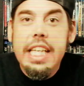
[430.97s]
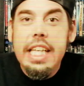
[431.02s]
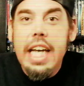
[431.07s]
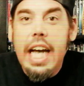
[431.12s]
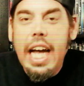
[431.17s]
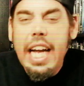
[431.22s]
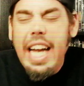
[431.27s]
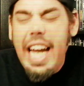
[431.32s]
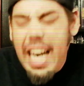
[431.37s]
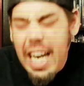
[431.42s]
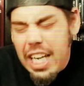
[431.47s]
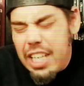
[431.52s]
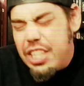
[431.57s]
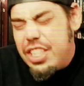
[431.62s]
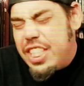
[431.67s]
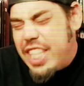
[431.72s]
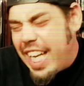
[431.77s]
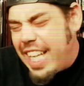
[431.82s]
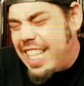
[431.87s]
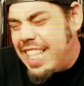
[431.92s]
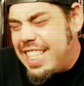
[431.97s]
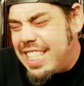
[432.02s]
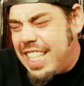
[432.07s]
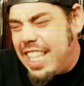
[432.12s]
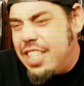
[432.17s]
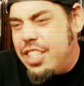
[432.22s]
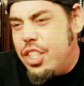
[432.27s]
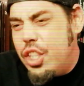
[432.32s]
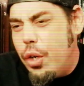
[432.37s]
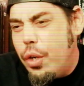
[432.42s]
I kind of understand this
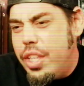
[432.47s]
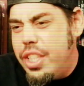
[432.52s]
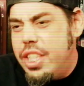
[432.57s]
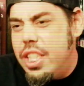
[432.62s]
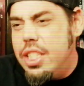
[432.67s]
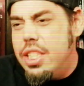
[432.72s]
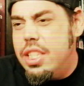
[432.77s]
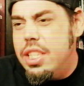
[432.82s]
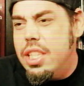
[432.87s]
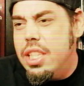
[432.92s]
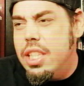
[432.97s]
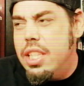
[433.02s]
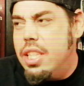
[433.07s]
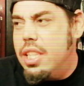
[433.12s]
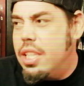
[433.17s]
kid too. He's just